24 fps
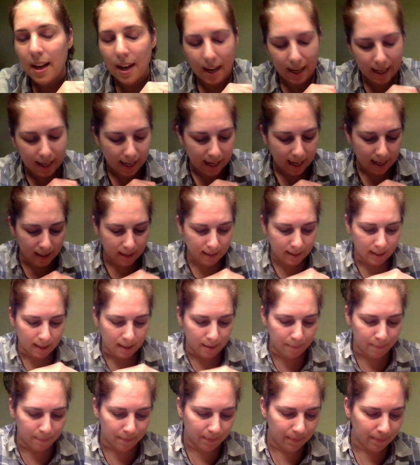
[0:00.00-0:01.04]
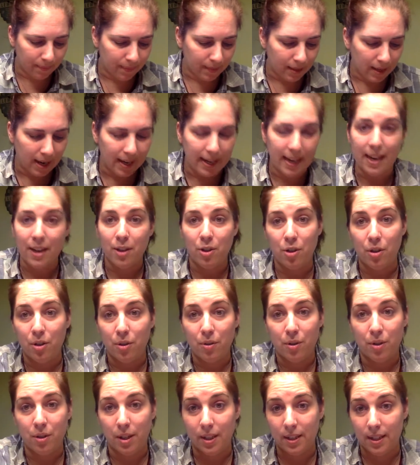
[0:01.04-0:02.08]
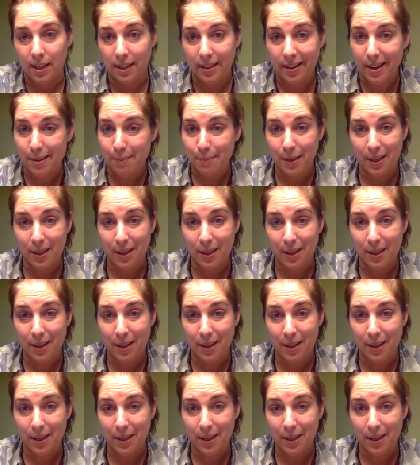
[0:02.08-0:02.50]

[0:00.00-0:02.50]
I can't shoot during daylight